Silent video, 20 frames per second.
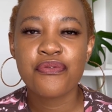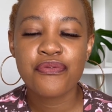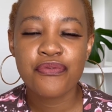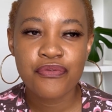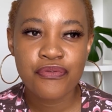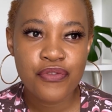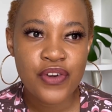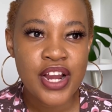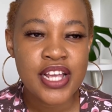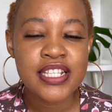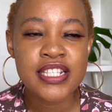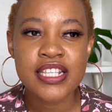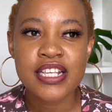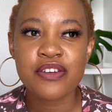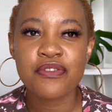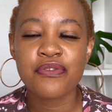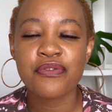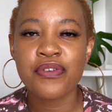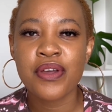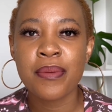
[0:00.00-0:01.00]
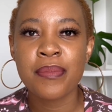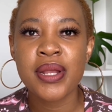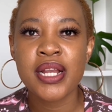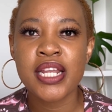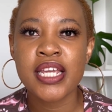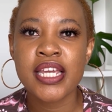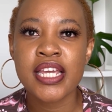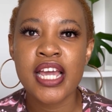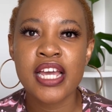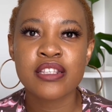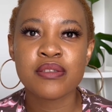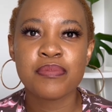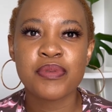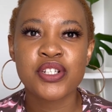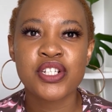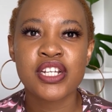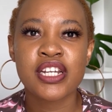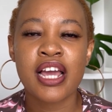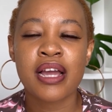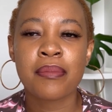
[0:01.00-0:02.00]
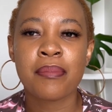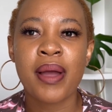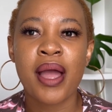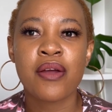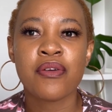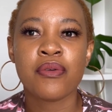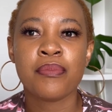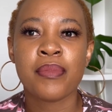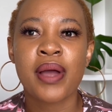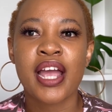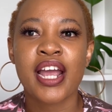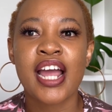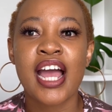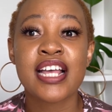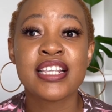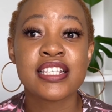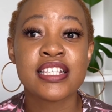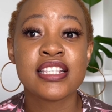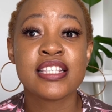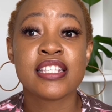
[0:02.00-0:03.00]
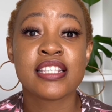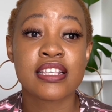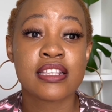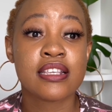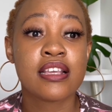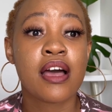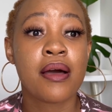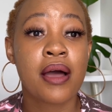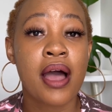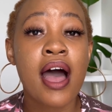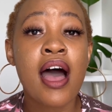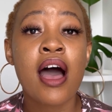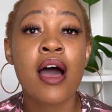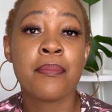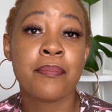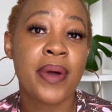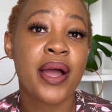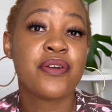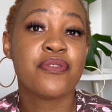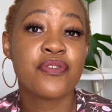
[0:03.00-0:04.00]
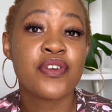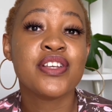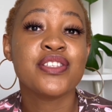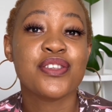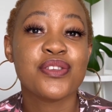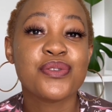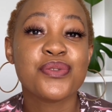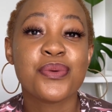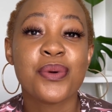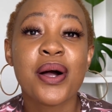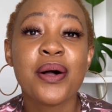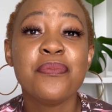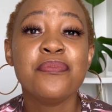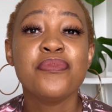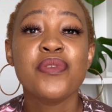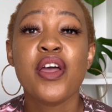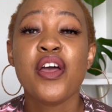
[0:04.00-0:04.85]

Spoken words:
friends and family, especially like my cousins, my friends as well.